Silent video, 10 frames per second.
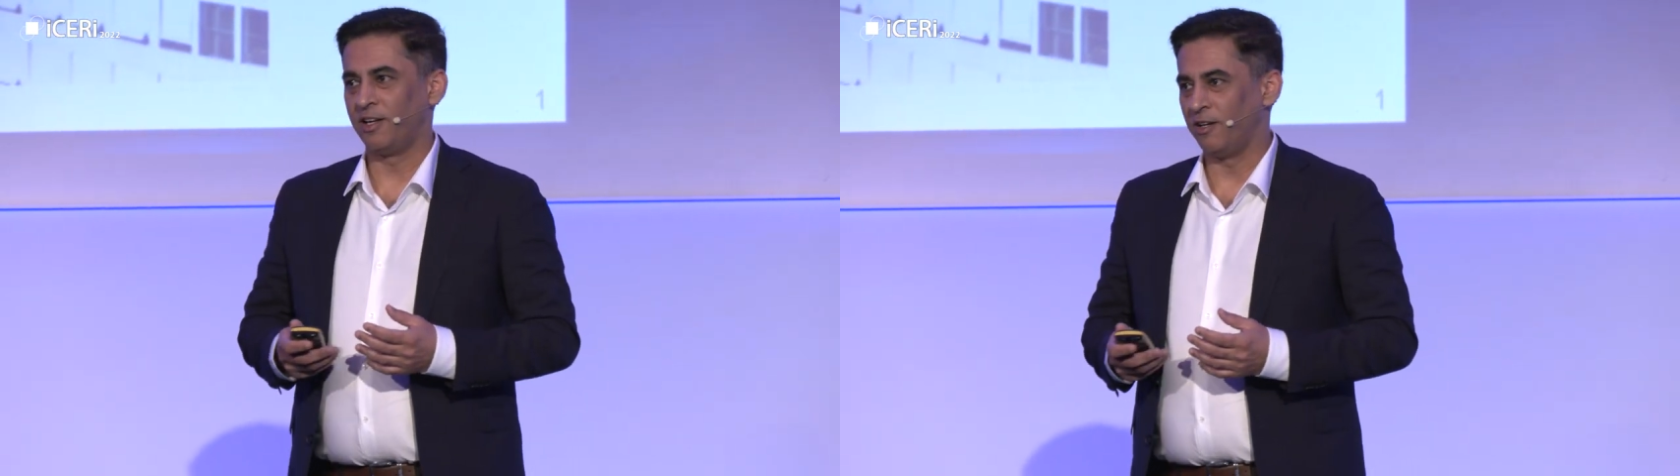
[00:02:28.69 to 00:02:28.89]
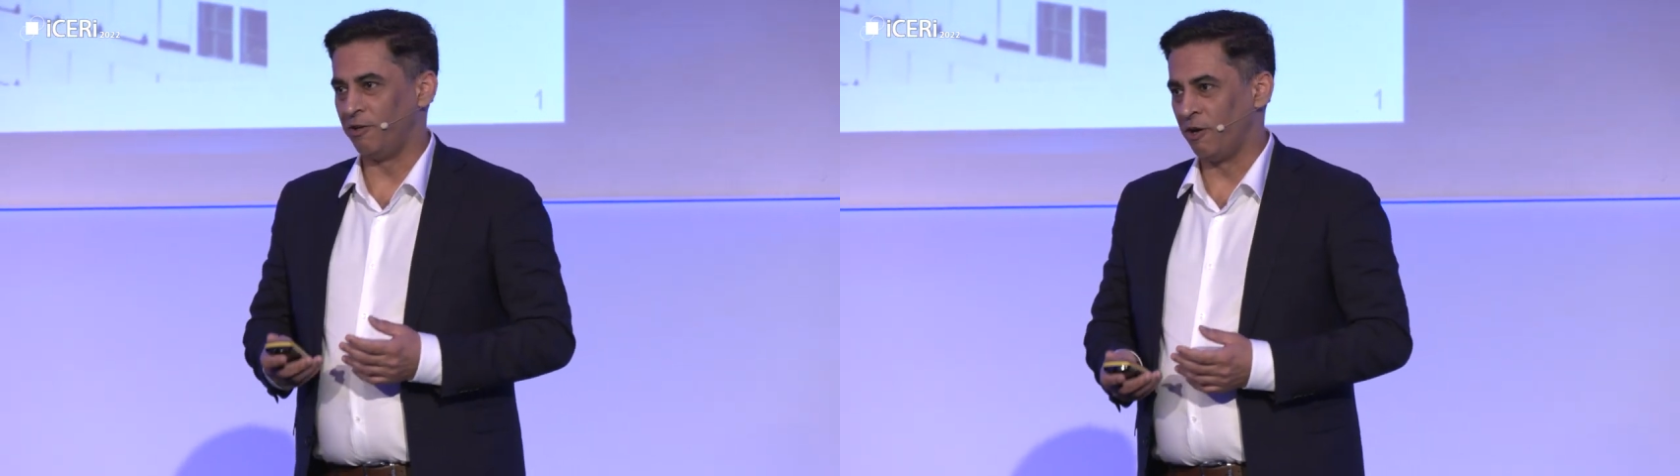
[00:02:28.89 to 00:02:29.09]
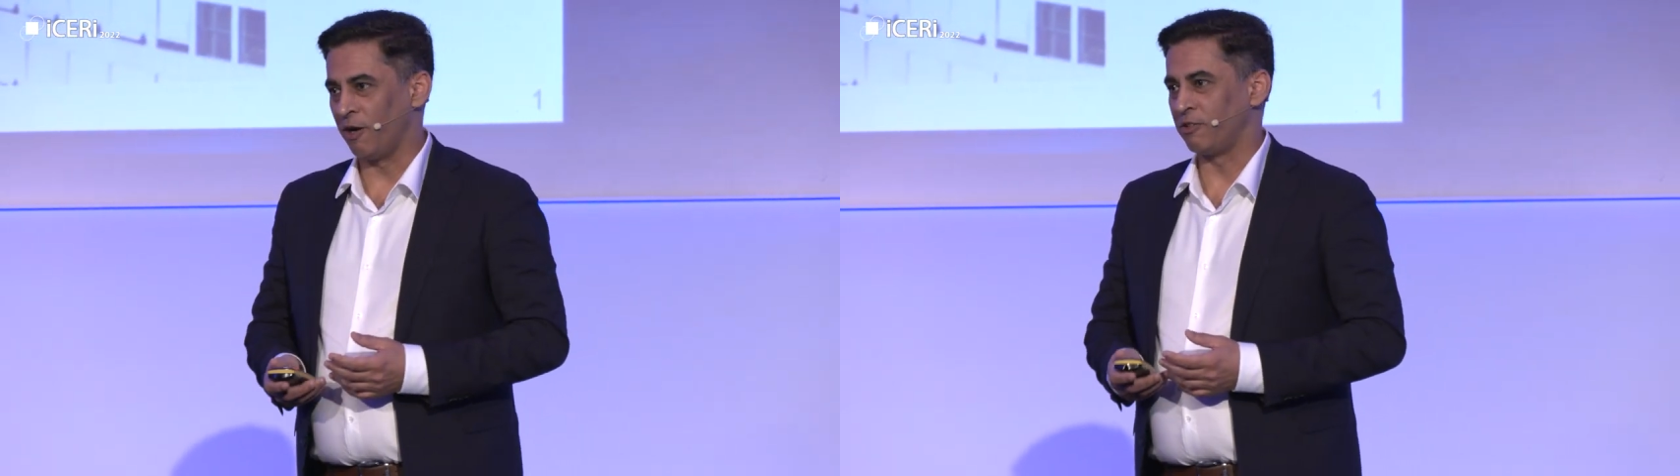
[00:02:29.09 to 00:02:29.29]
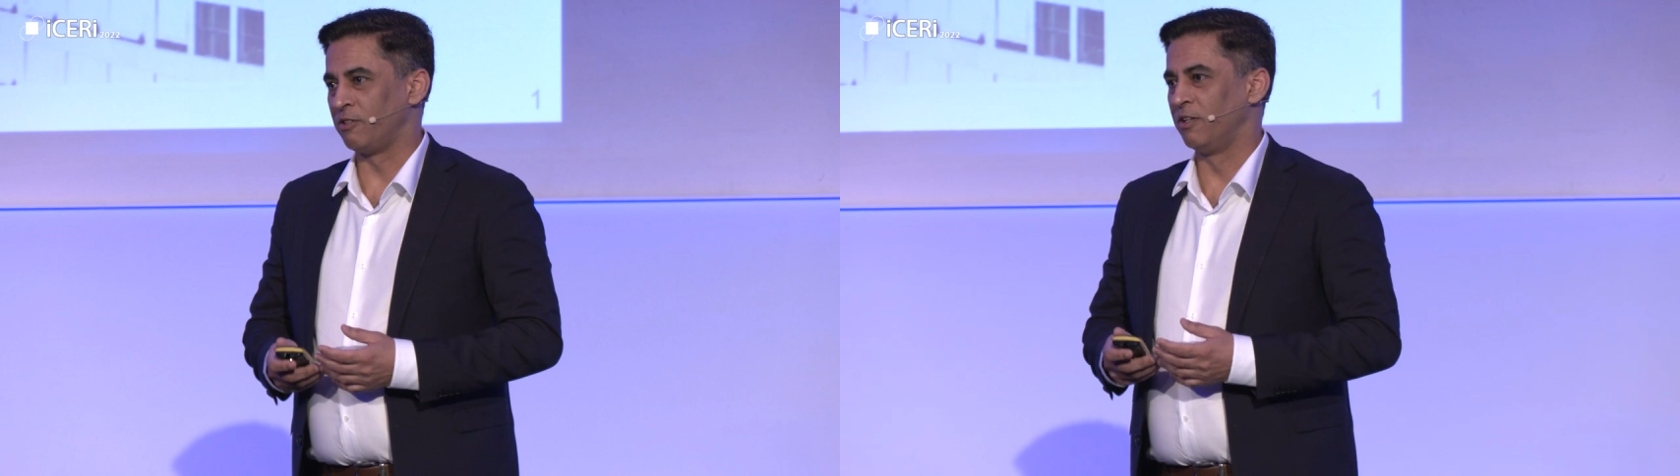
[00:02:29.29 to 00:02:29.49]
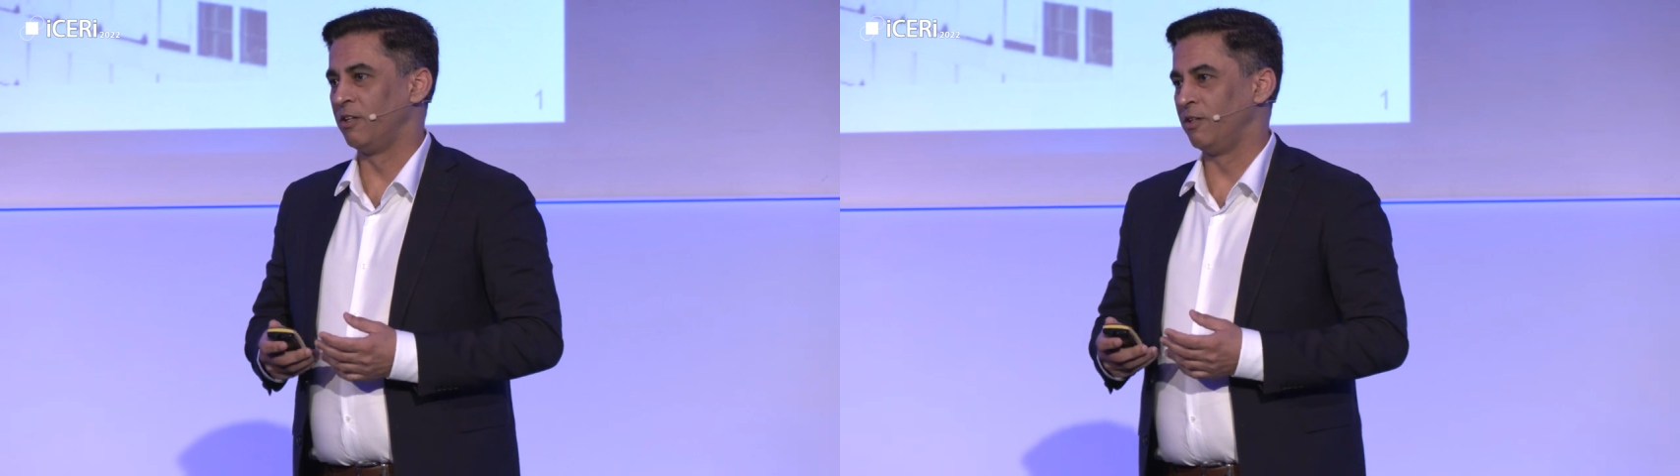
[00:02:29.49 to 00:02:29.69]

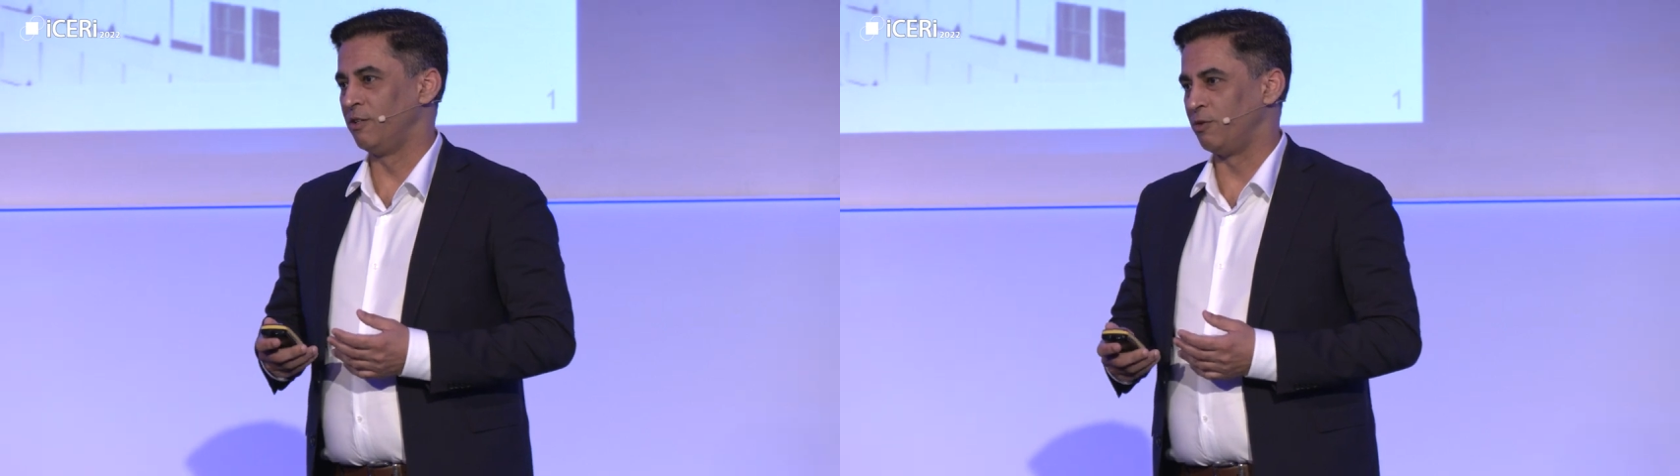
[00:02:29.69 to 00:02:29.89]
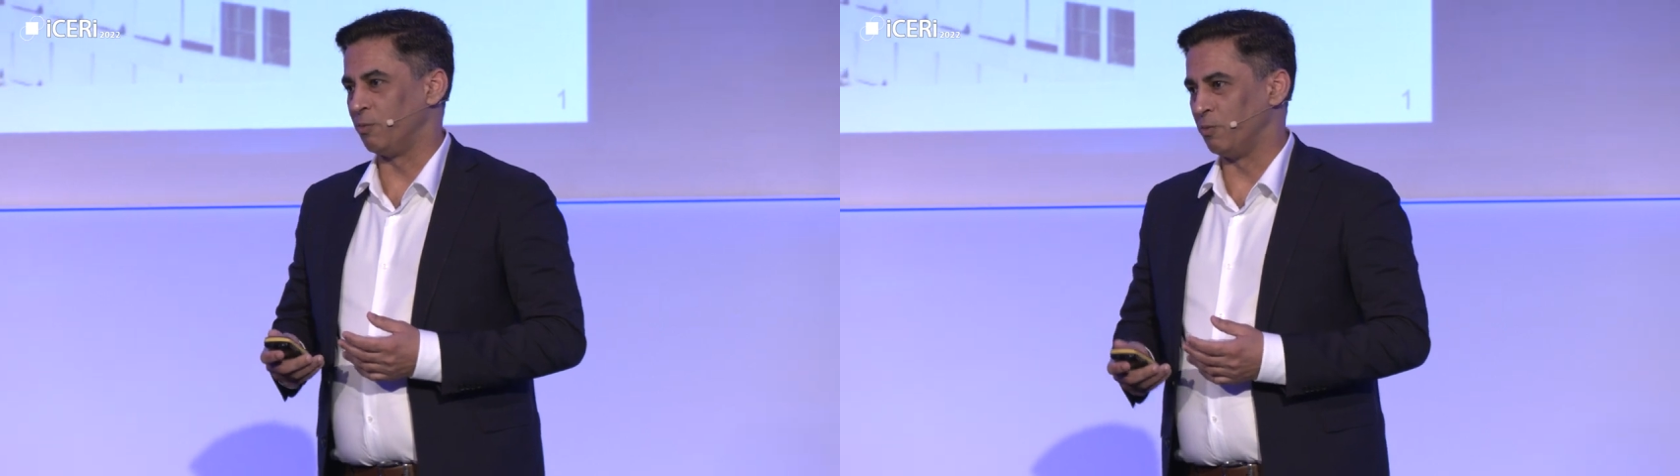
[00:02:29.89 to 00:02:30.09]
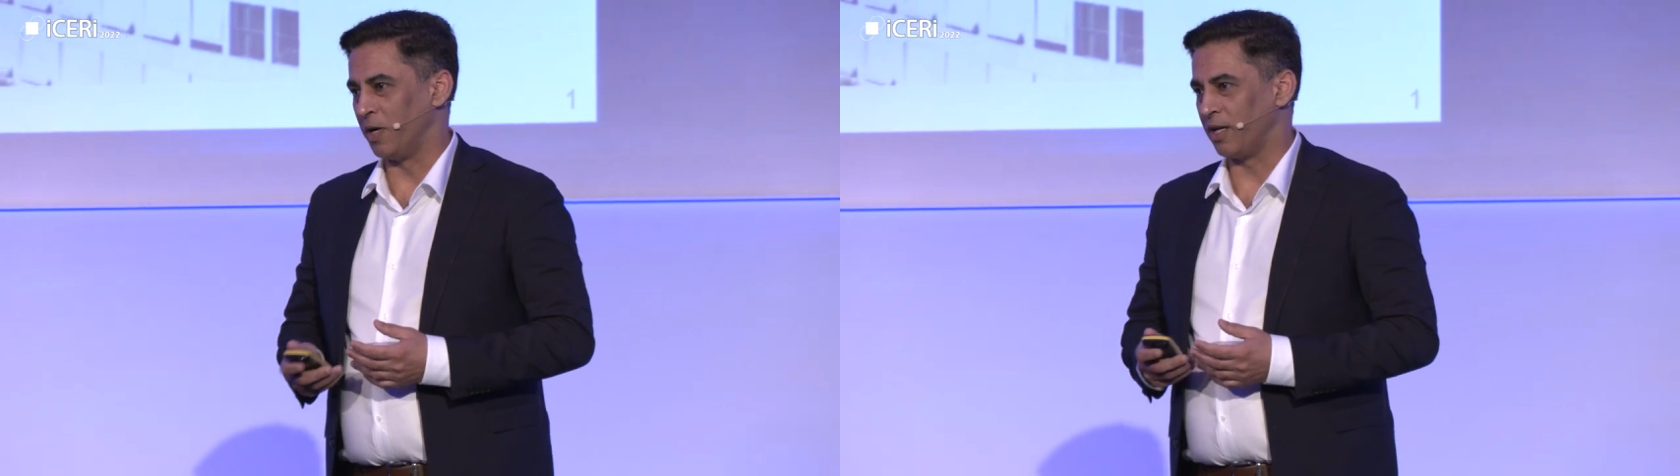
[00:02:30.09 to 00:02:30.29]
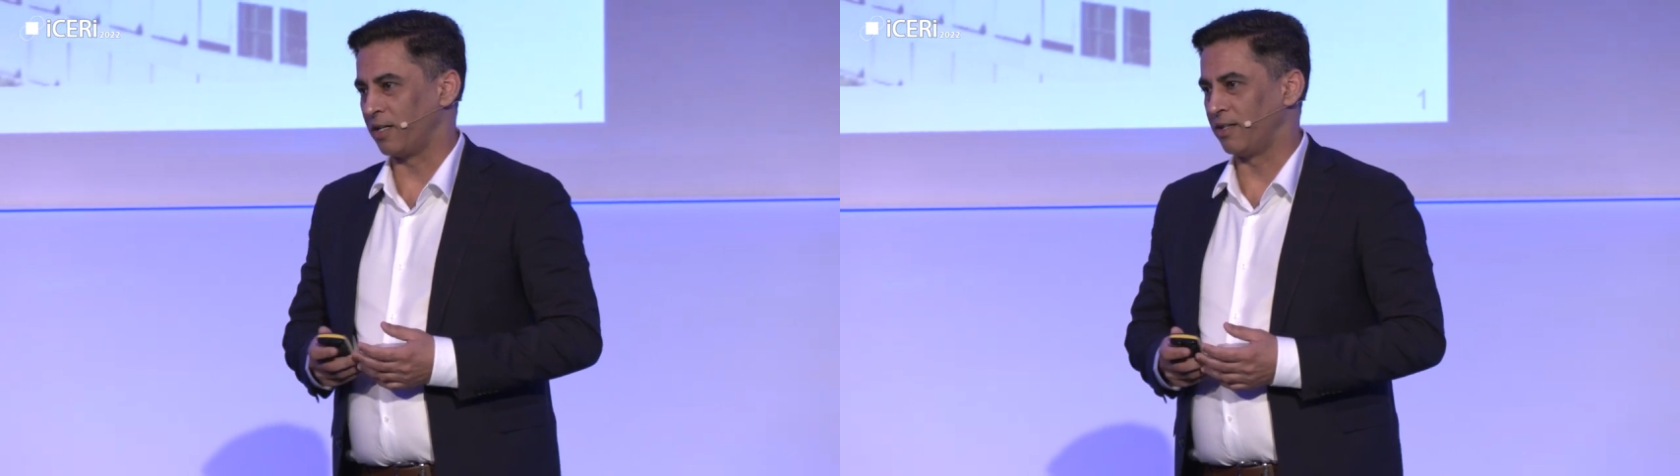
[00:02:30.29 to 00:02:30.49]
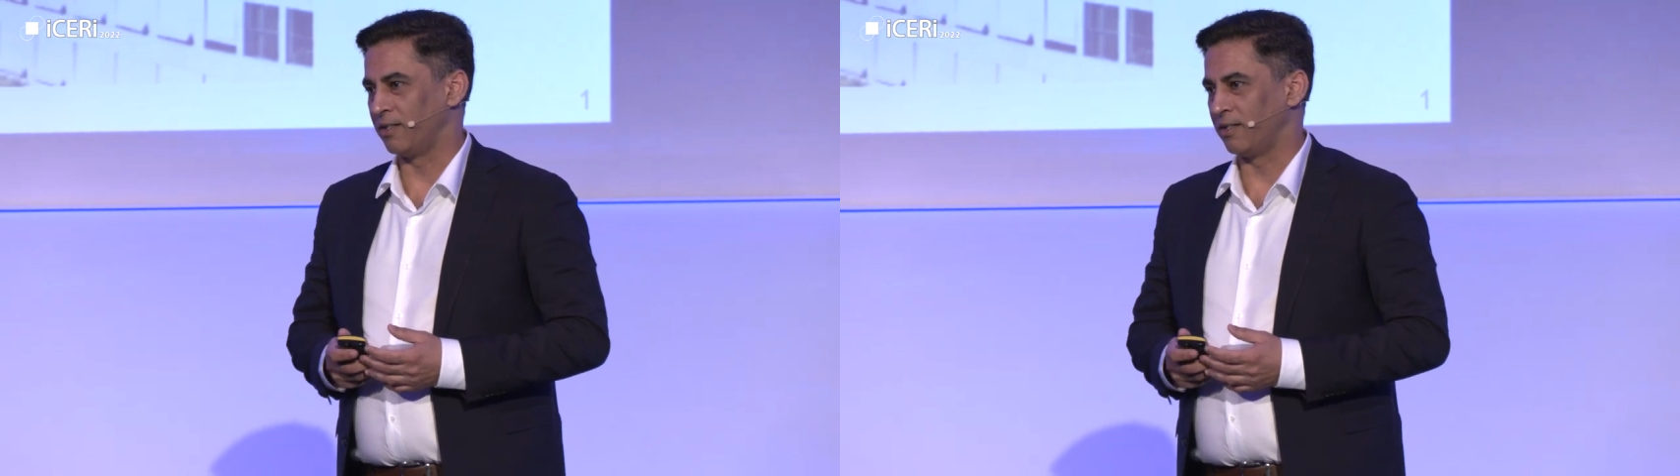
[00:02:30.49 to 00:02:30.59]
not to work.